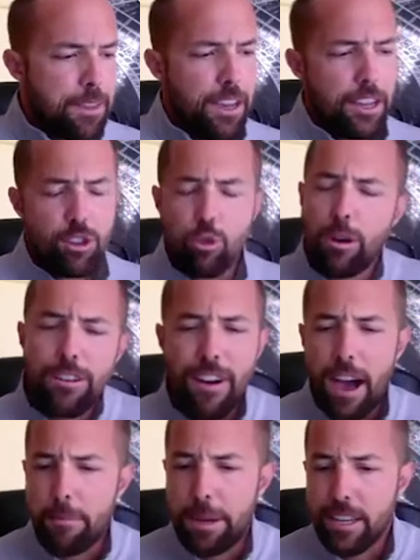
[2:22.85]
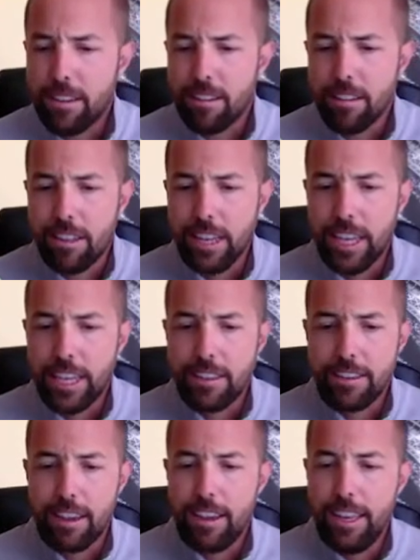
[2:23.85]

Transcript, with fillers: uh, twenty-five minutes to get uh,